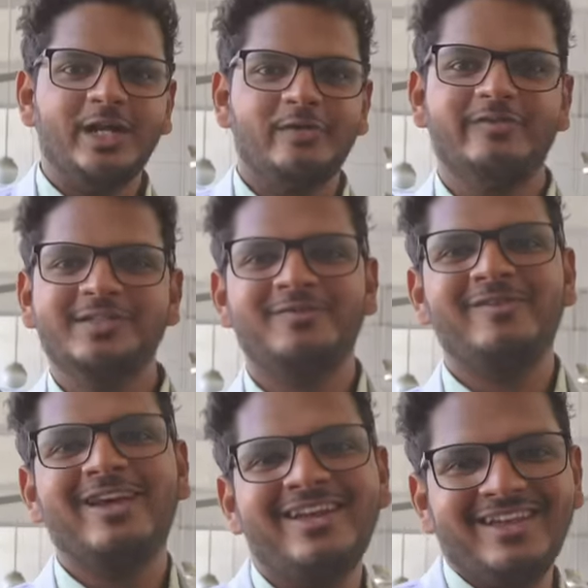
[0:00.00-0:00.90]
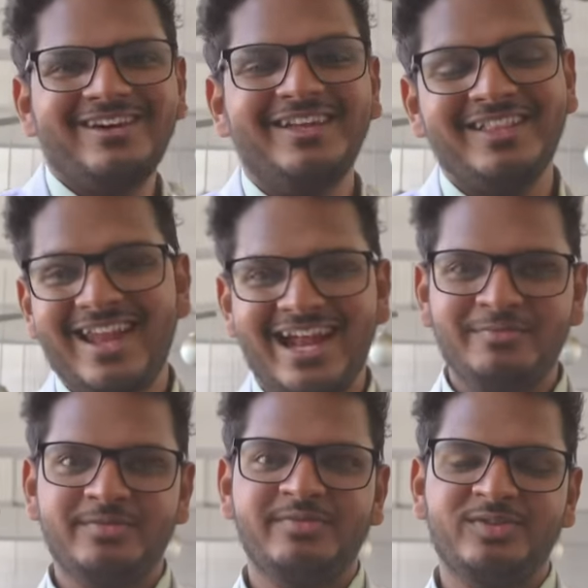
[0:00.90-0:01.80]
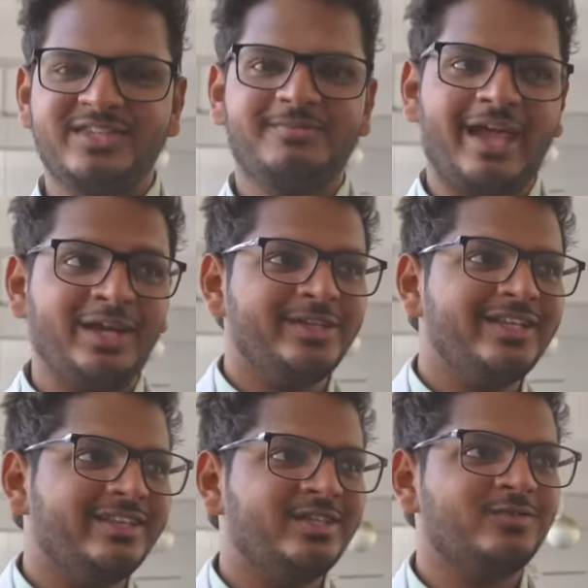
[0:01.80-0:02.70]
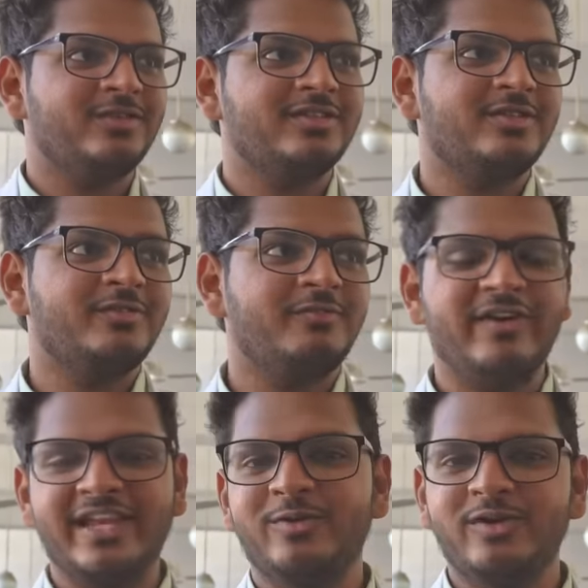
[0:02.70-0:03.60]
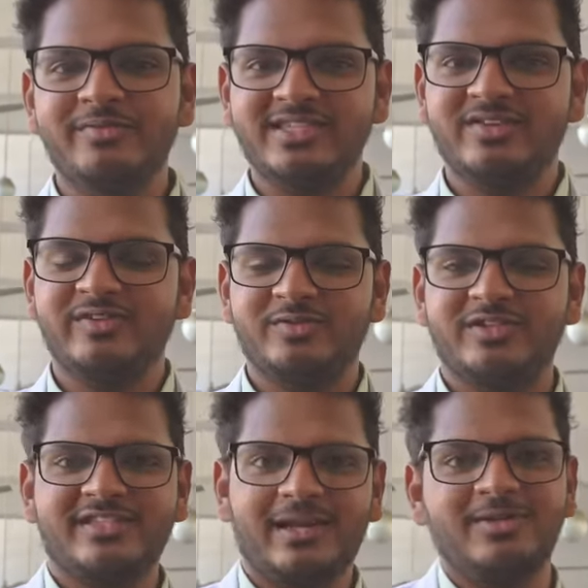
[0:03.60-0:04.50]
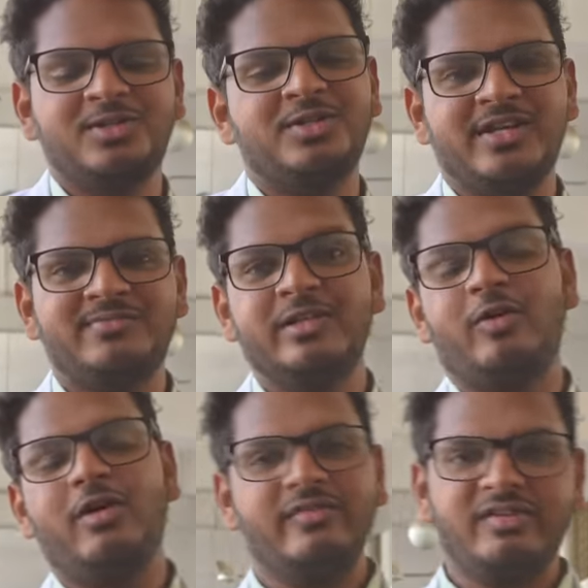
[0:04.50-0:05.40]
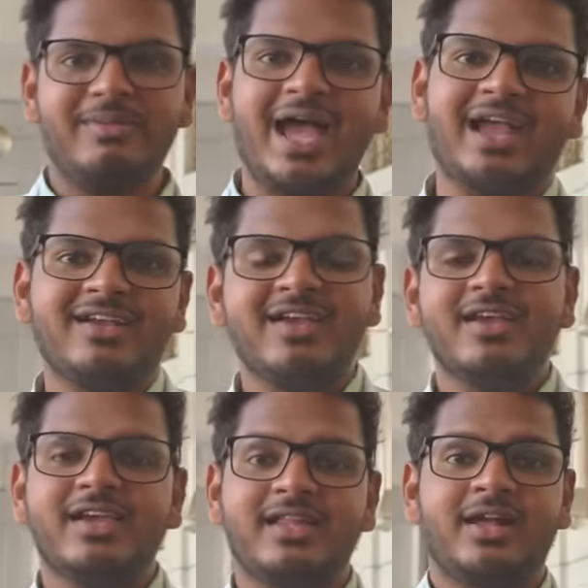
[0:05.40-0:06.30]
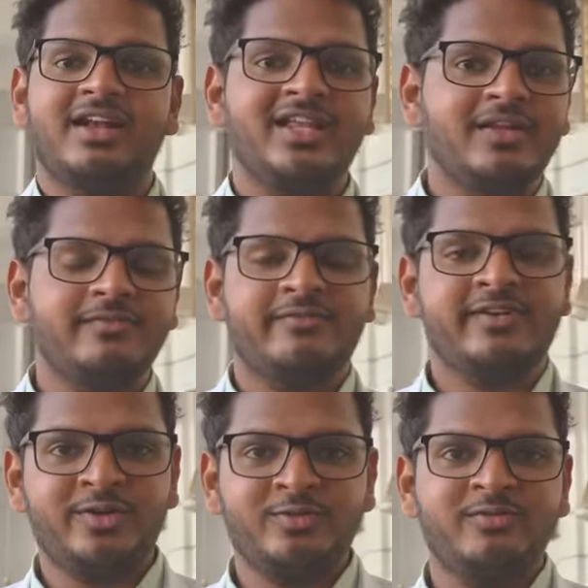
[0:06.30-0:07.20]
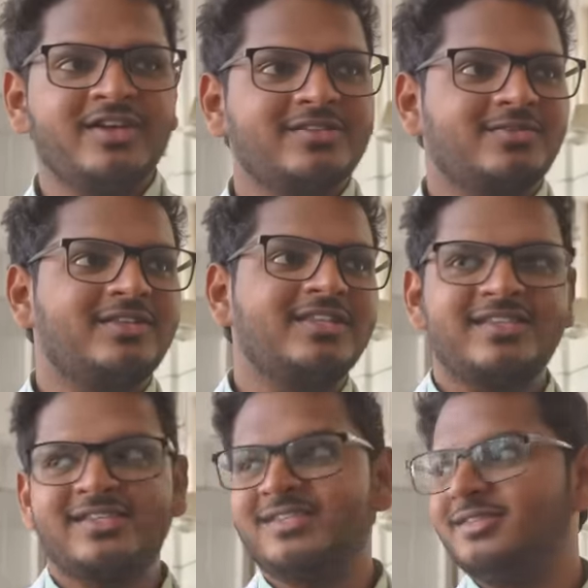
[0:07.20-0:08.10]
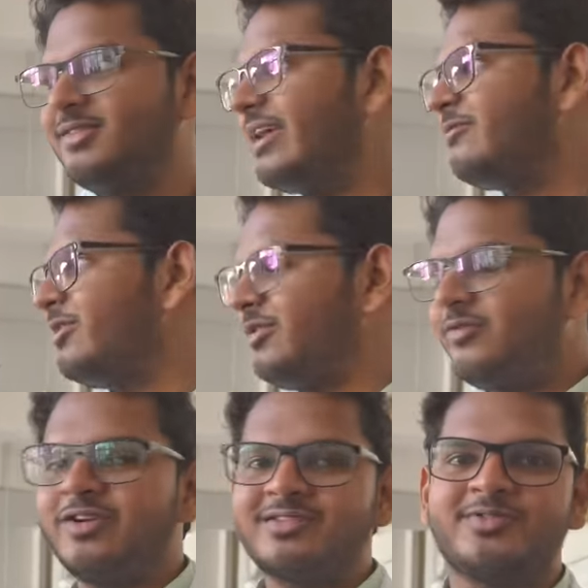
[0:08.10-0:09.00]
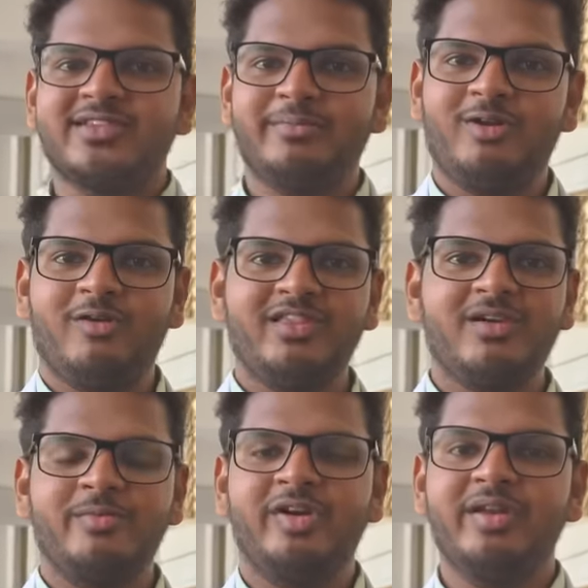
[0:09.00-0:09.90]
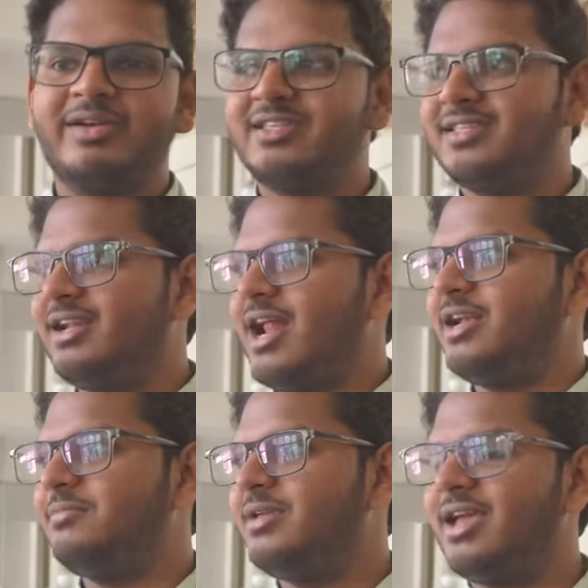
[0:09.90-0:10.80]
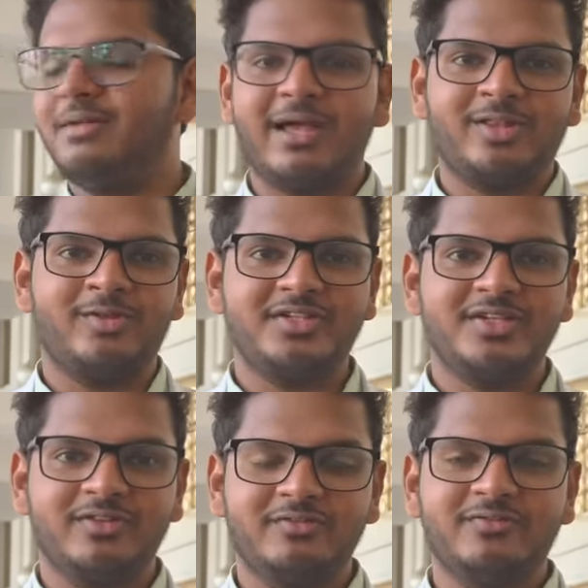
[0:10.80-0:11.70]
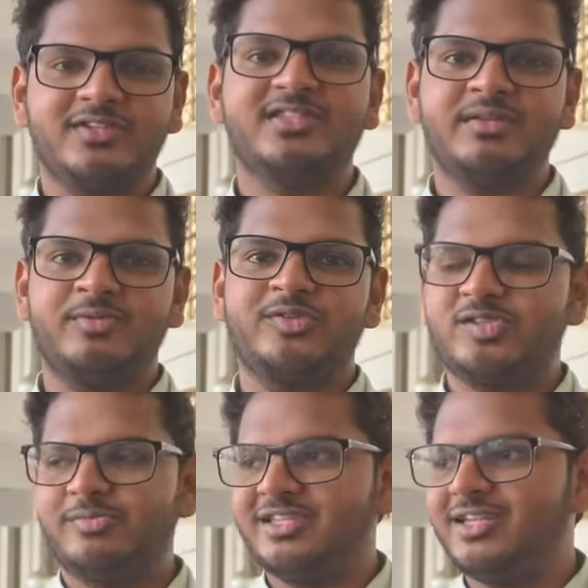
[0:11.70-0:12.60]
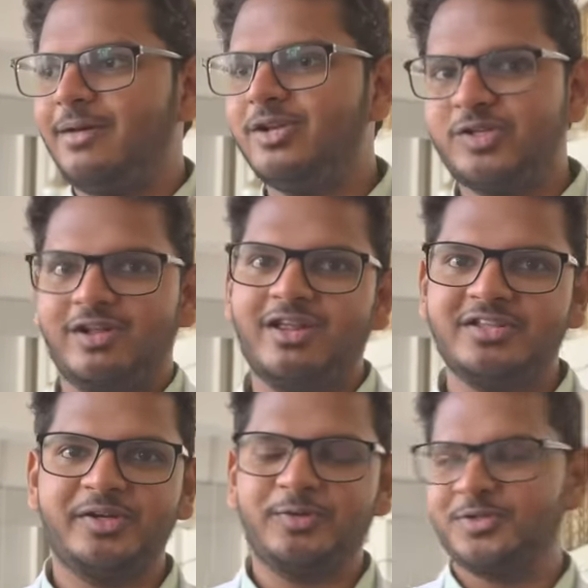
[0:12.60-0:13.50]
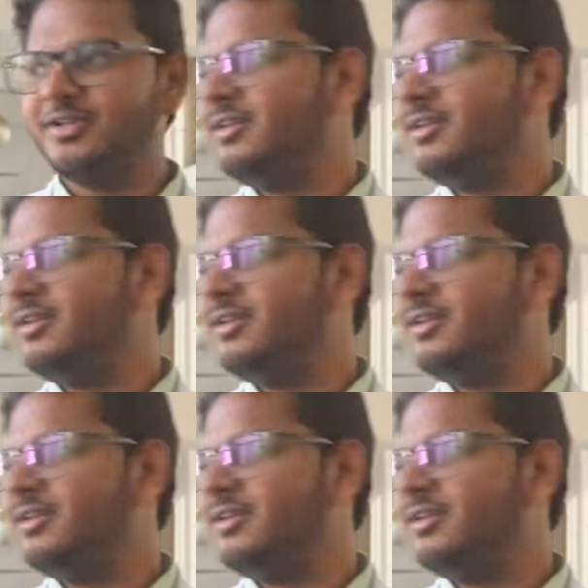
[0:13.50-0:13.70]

Hello everyone, so we are here in the Anatomy Museum. Actually, this was the very old museum which was established in GMC all the way back in 1952. So this is like one of the first museums, along with community medicine, anatomy and pathology, were the first three museums to be established in our institution.